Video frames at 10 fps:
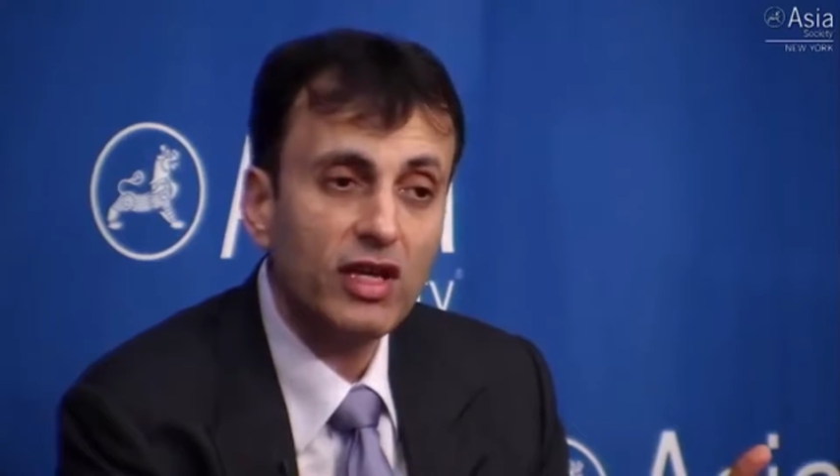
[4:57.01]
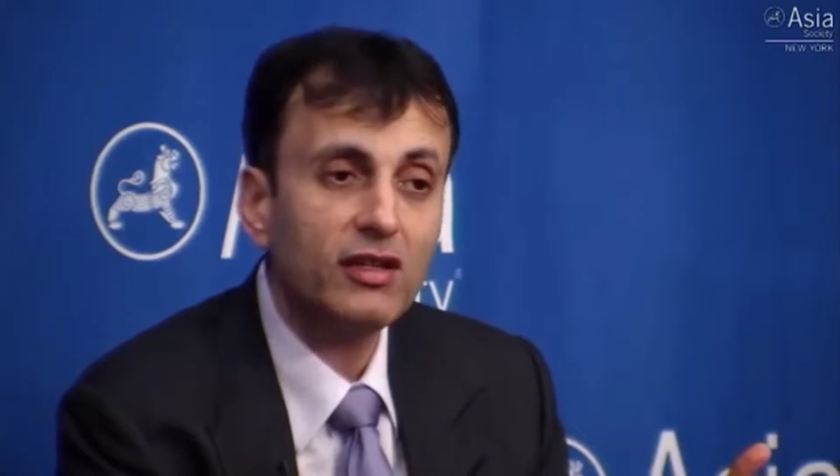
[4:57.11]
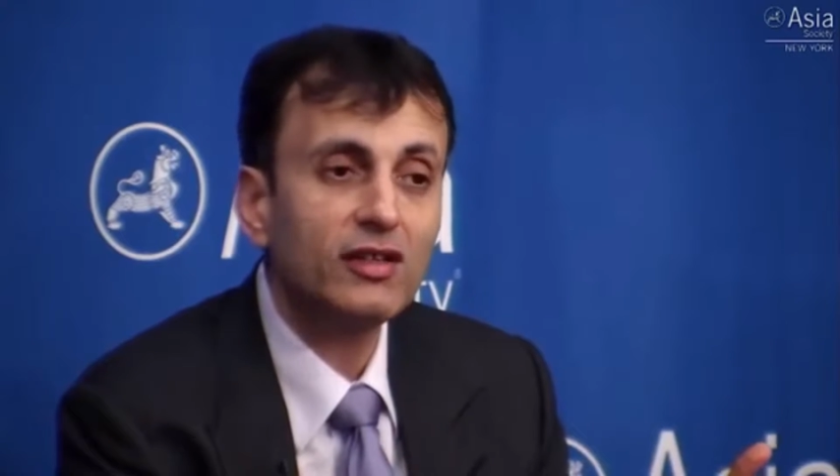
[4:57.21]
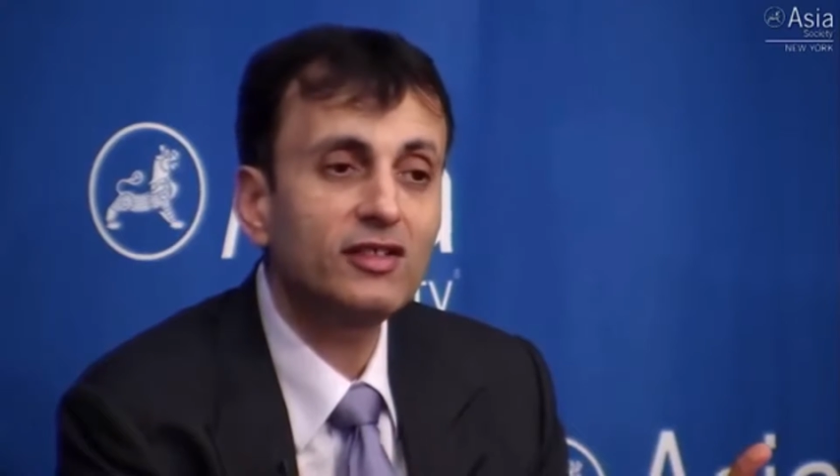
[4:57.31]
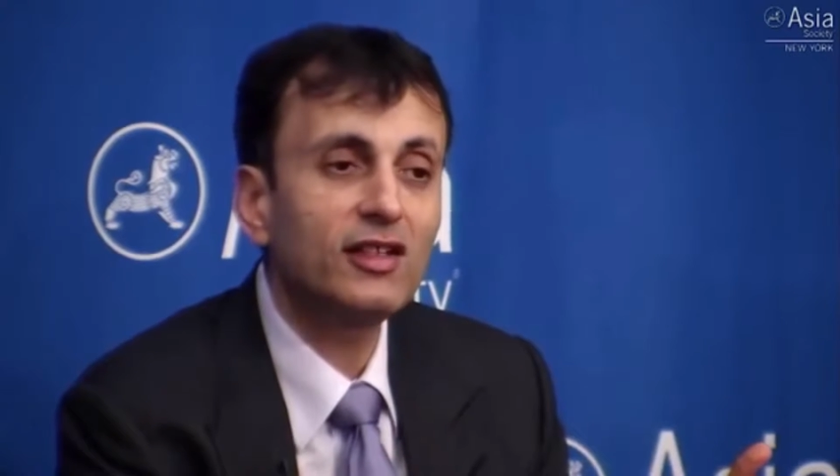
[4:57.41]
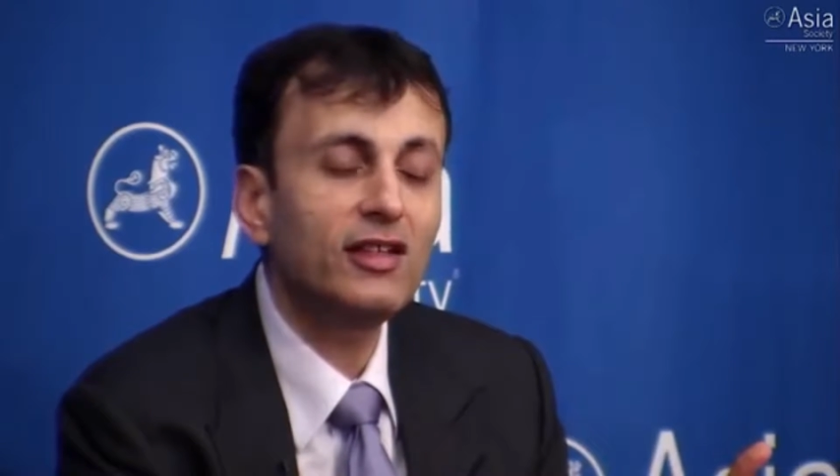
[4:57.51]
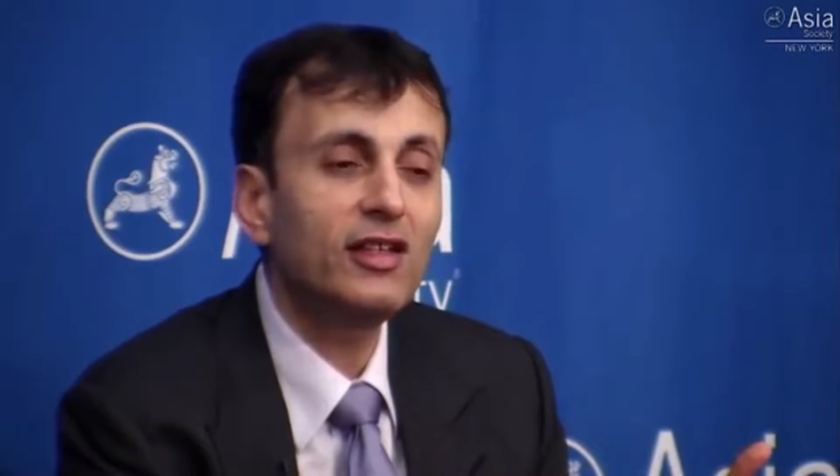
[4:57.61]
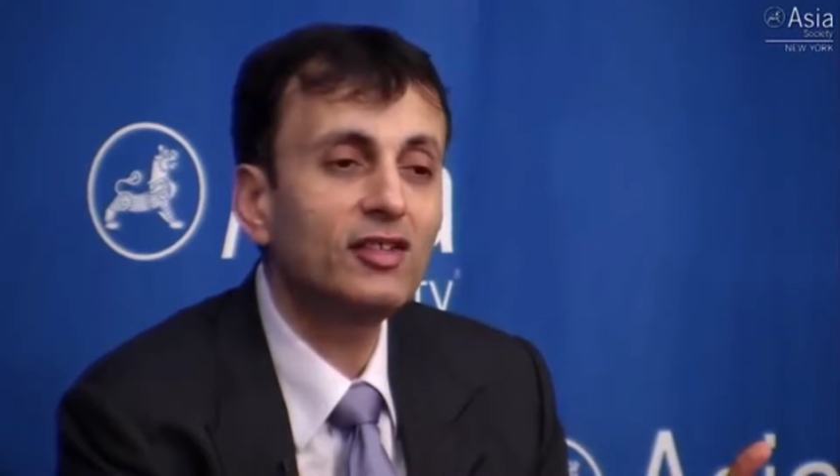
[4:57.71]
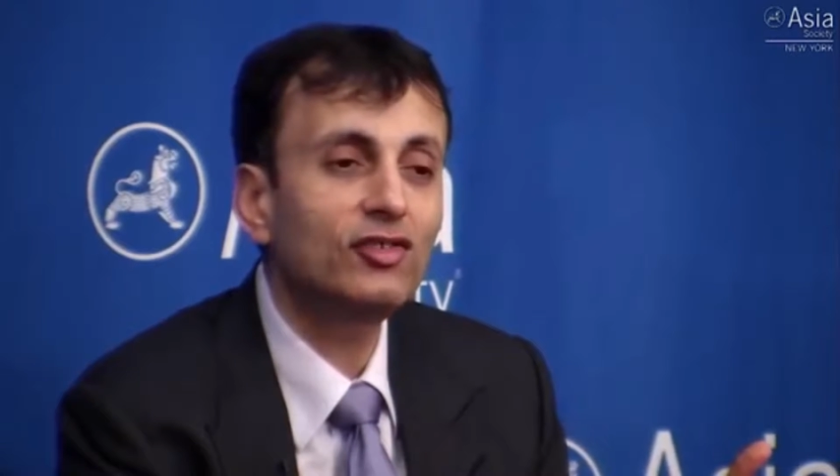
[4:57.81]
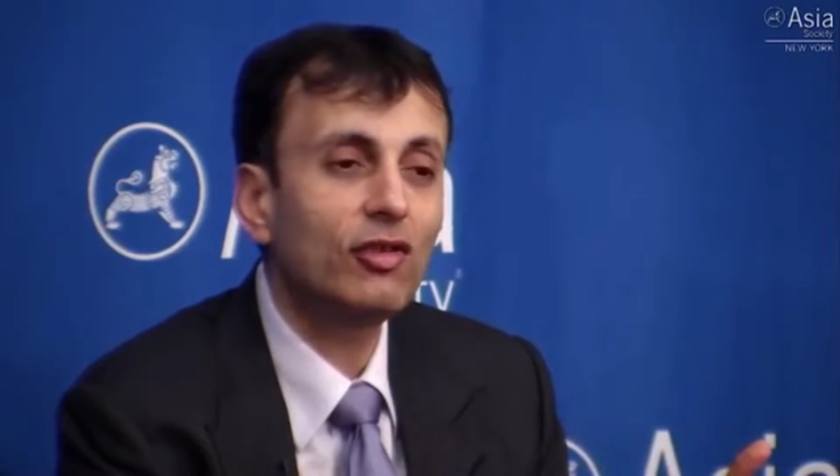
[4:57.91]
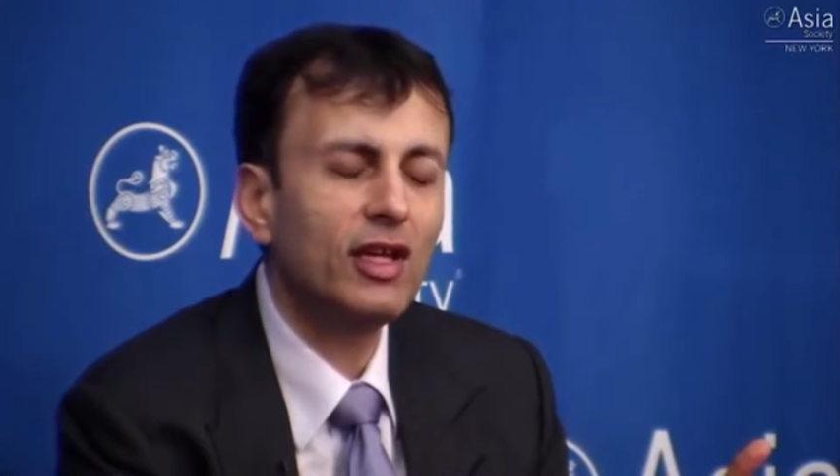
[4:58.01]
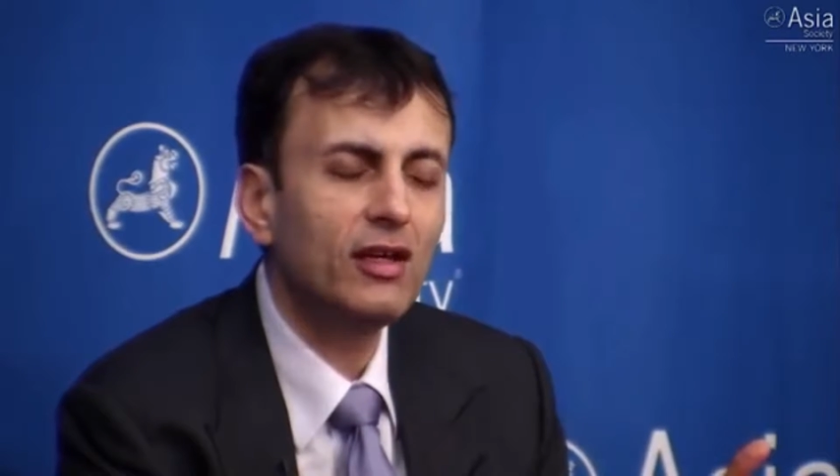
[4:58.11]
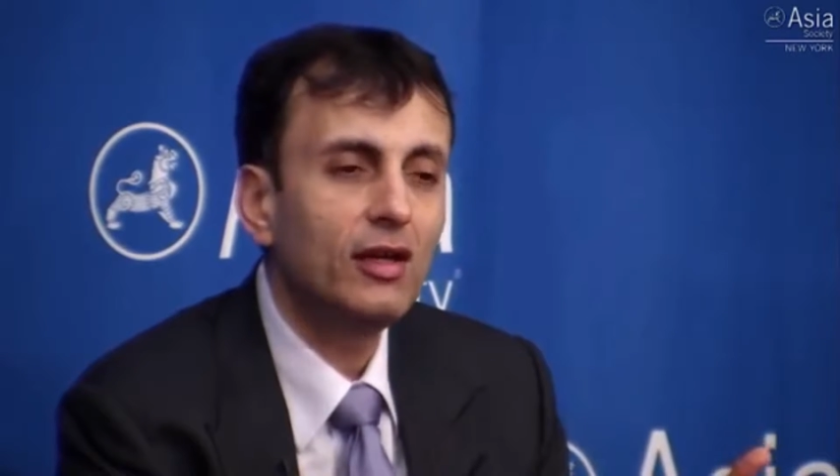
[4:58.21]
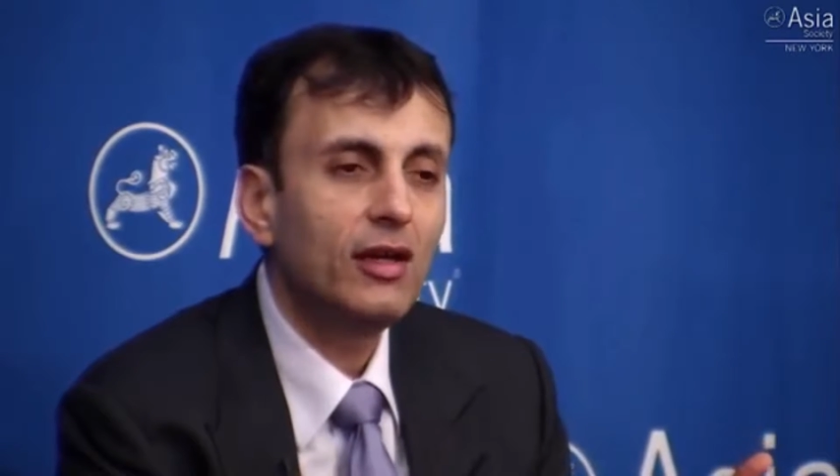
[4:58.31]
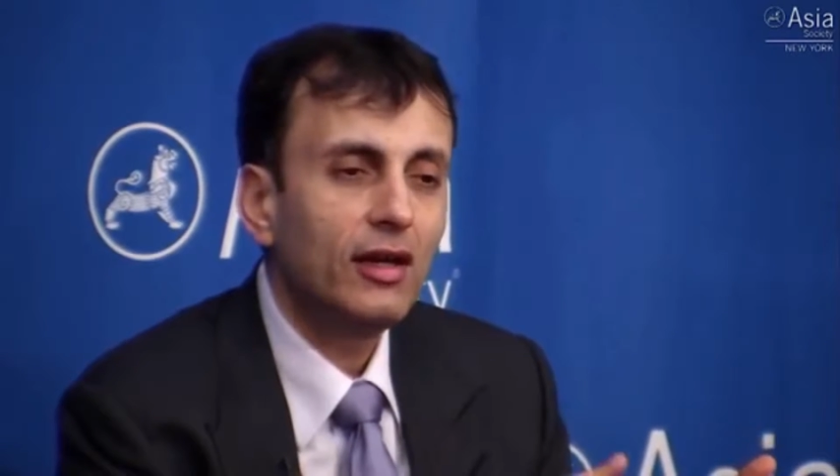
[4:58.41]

rate still in history,